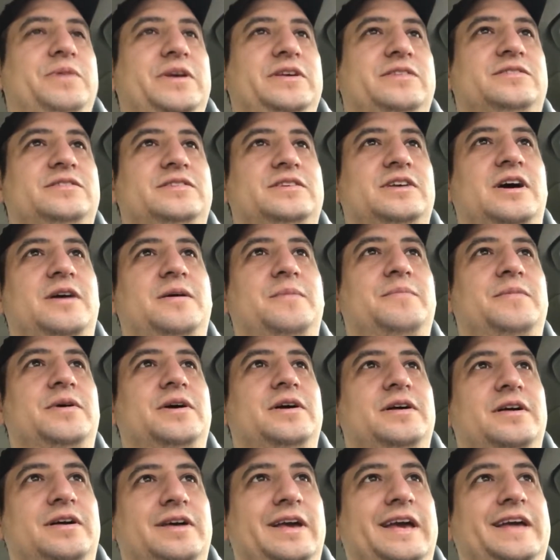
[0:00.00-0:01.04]

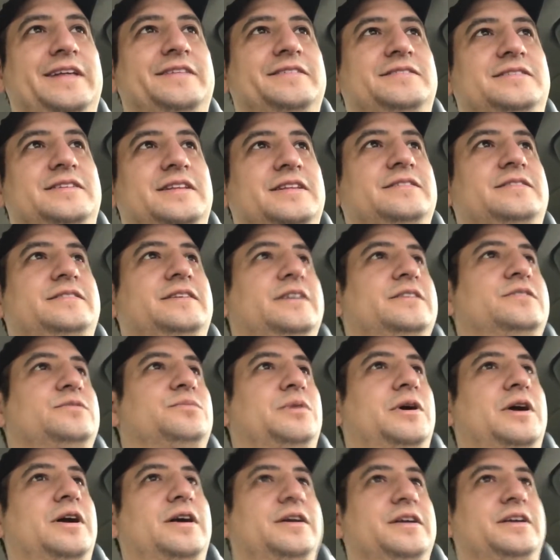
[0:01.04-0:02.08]
some instances
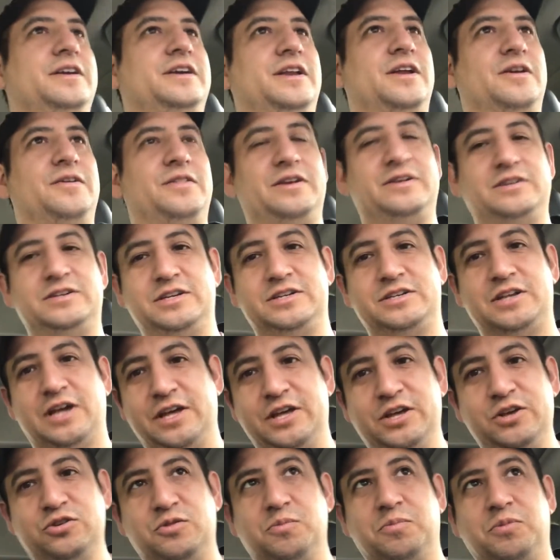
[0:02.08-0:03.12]
where there's just a
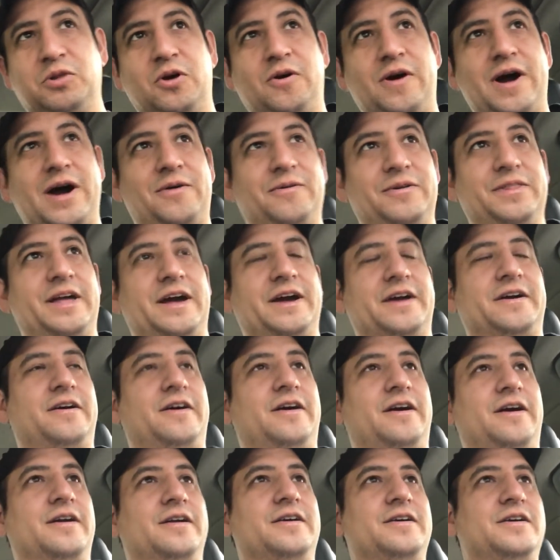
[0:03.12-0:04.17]
huge blowout with that
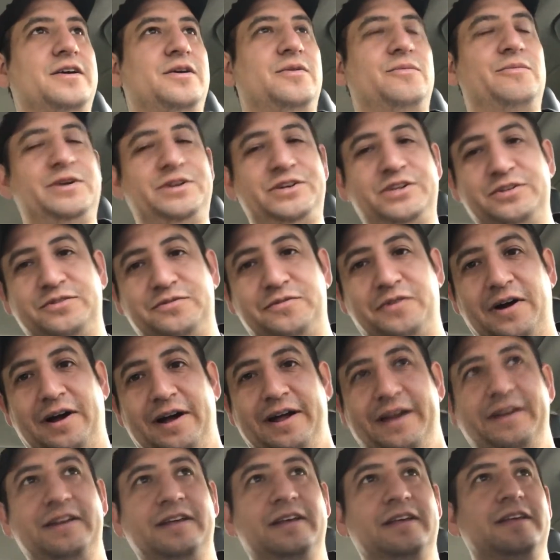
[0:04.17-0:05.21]
card, which is
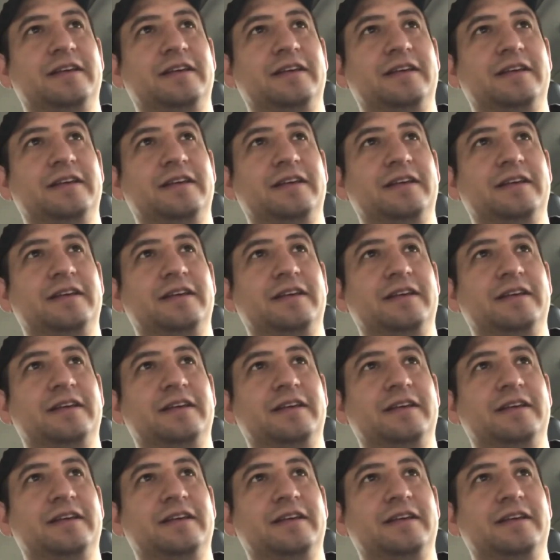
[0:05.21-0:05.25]
fine,